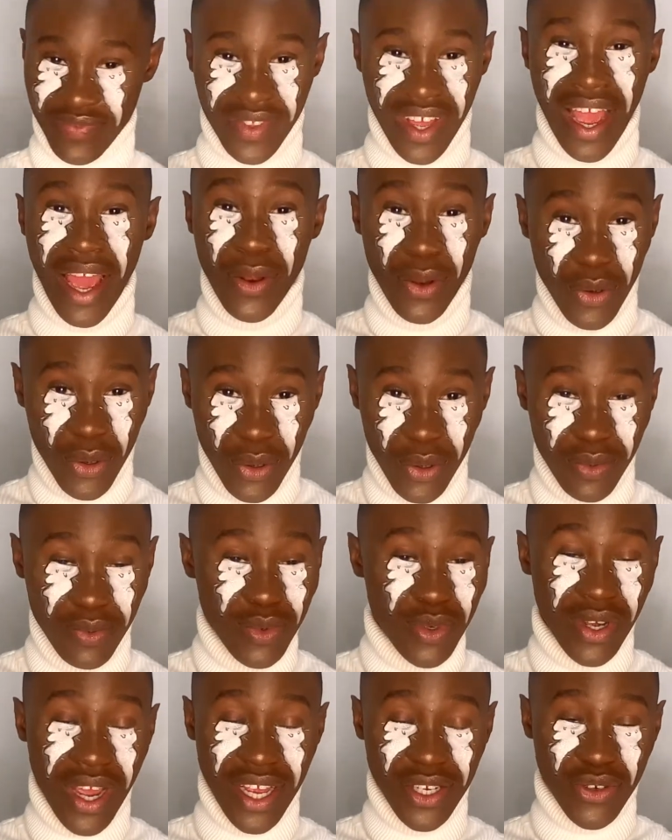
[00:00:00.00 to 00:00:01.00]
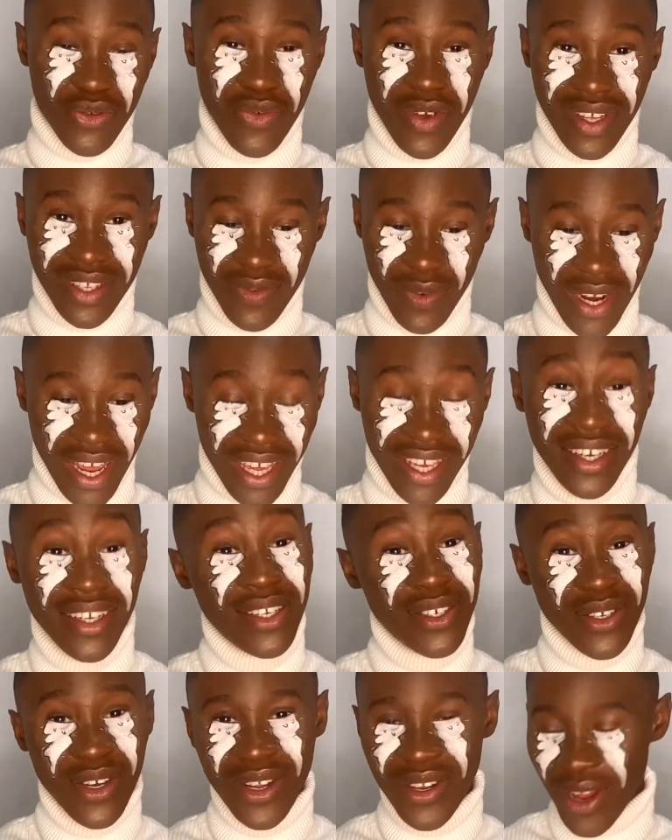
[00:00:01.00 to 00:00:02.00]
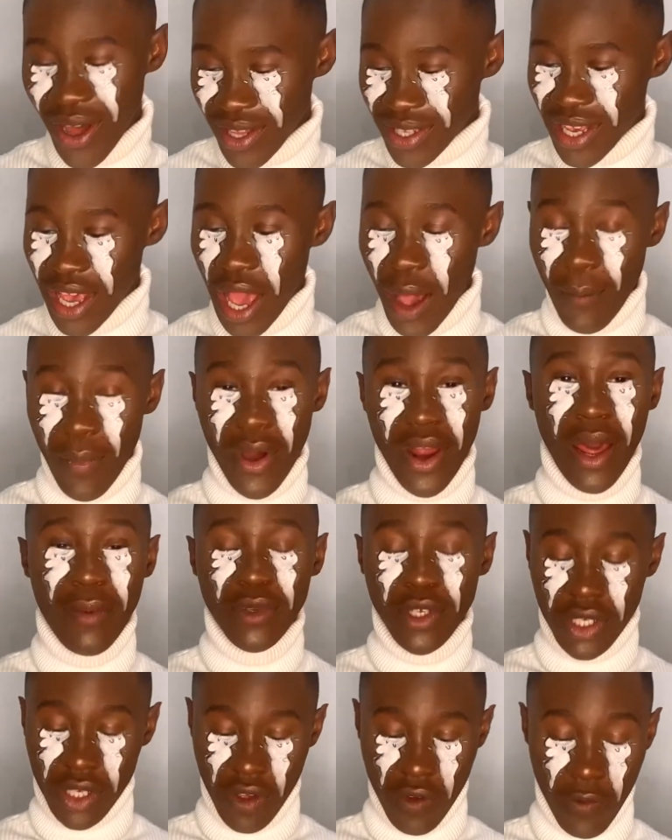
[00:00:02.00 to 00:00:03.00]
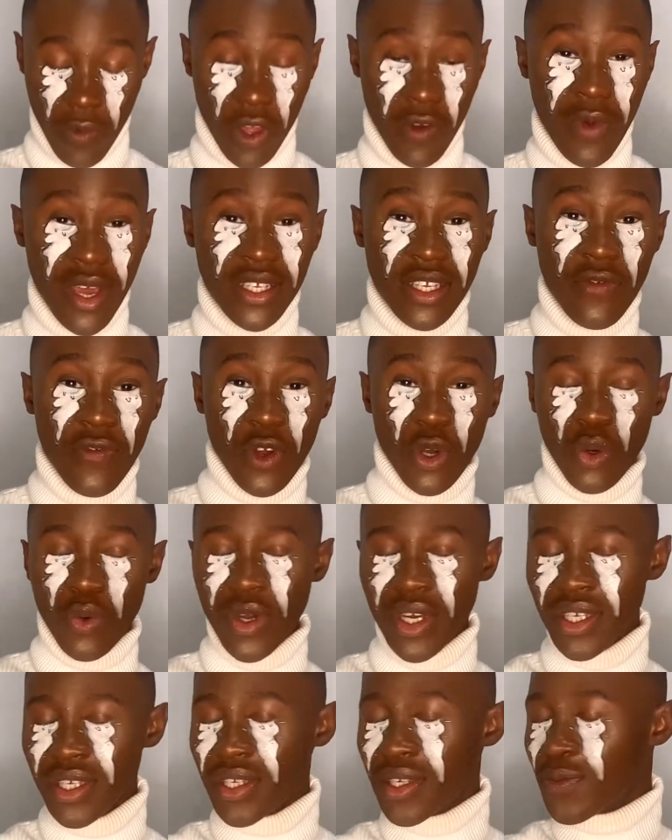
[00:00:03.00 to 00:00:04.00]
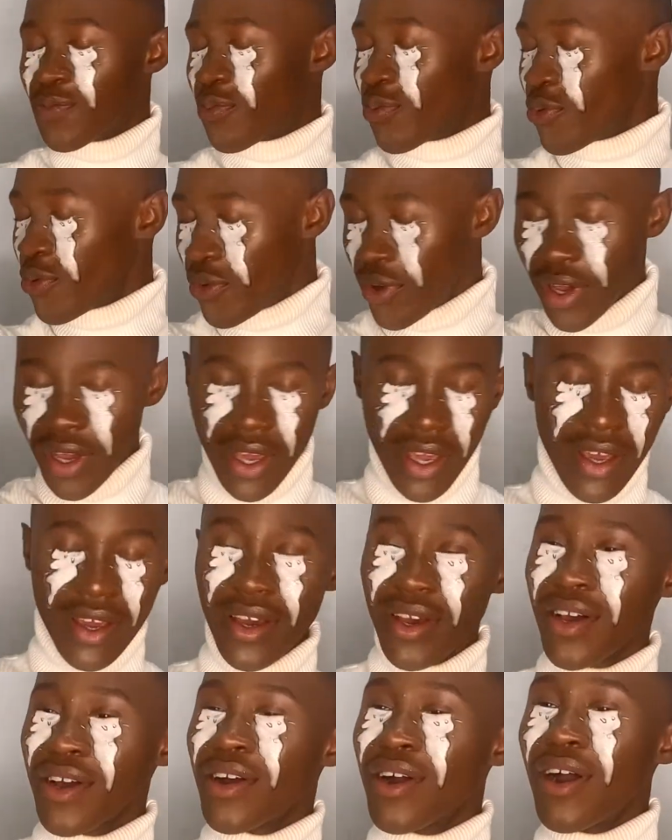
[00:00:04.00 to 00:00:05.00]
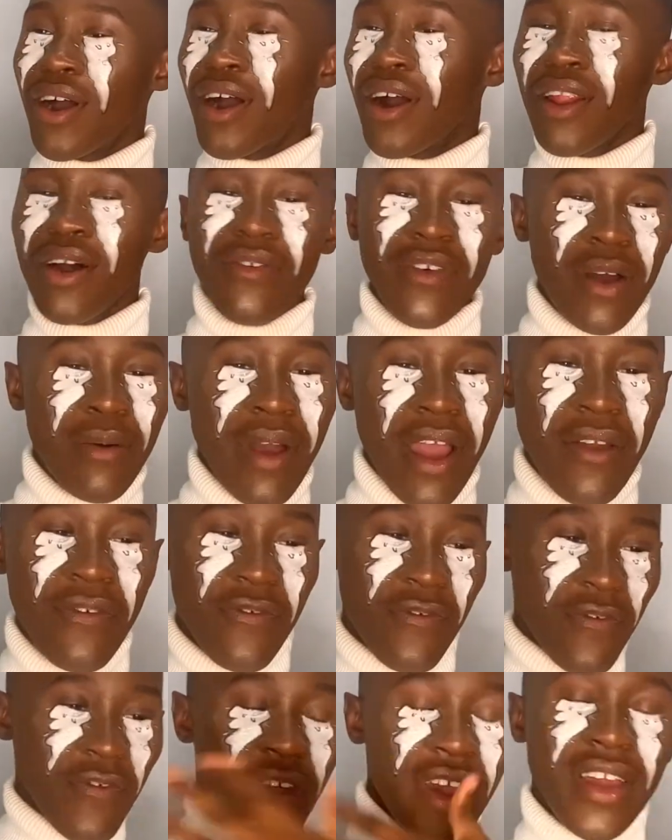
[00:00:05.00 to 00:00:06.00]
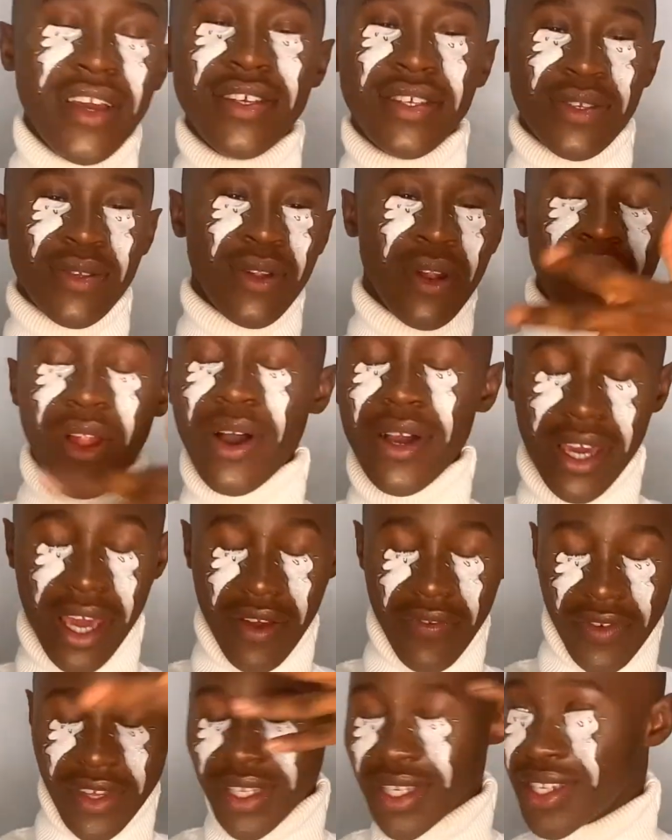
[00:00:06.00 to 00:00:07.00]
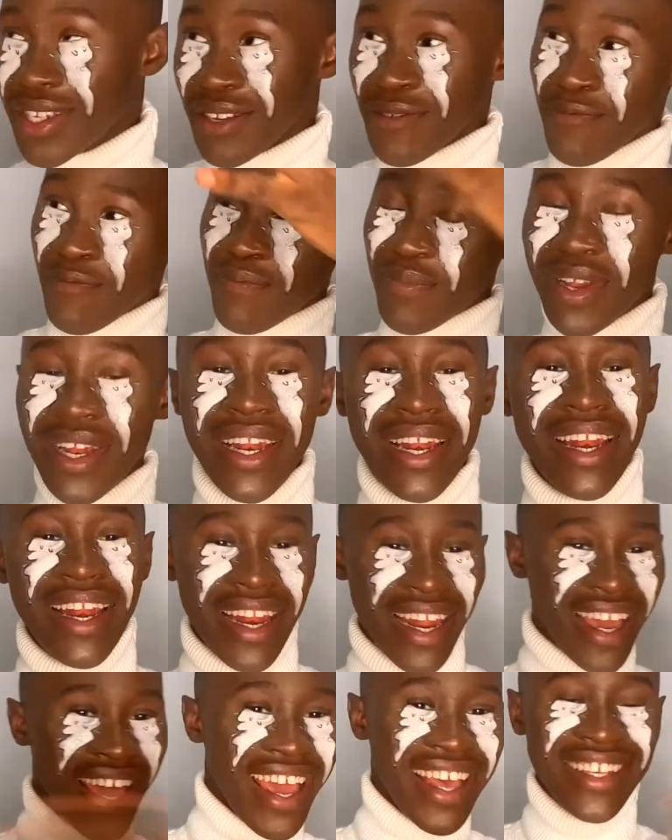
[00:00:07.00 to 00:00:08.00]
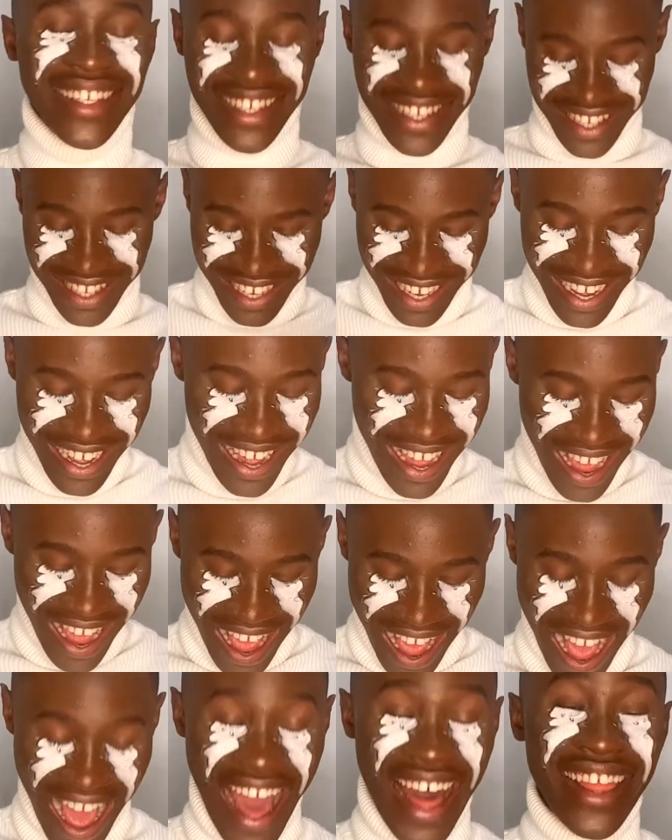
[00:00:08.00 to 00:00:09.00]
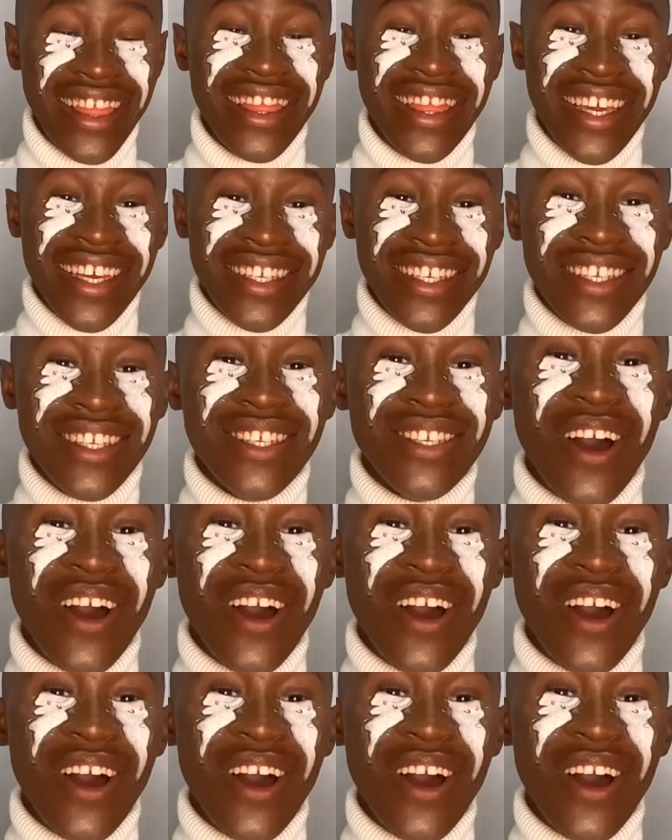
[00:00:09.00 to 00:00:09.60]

I don't know, you guys should wait whether I keep it or not, but I'm just going to give myself a quick spray all over my face to lock everything in place. And this is